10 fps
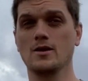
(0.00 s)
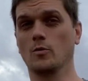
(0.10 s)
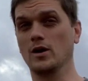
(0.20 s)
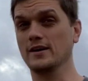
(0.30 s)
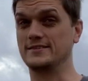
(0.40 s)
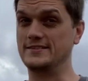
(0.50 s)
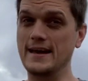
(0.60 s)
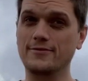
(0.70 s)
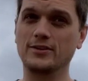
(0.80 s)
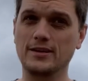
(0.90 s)
Well, it's
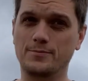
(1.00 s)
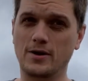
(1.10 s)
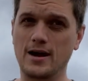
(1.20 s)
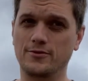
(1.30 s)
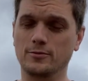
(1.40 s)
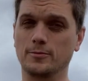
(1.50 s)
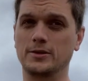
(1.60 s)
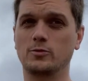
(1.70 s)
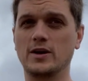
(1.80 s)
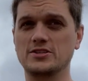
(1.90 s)
definitely profitable, but the
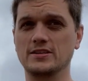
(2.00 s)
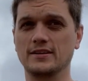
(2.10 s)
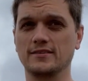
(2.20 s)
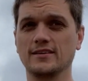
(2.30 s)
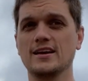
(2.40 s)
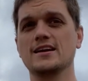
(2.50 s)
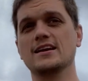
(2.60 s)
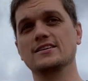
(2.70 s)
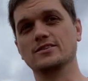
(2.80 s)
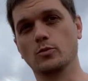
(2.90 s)
question is
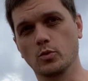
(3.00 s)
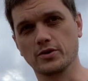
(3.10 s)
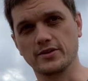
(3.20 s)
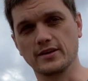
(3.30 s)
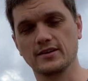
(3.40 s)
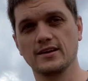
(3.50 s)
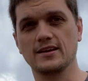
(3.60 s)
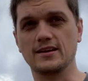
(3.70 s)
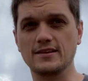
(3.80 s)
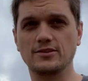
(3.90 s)
it worth it?
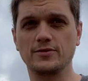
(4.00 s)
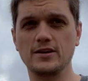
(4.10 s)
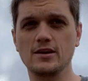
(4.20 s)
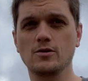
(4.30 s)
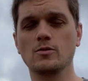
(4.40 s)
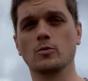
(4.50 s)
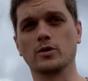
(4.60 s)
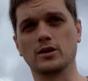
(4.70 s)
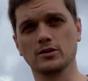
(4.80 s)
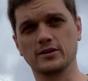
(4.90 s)
In this video, we're
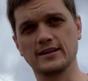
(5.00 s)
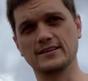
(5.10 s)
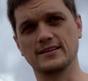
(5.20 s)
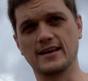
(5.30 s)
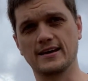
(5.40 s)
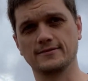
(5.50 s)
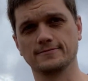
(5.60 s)
gonna look into that.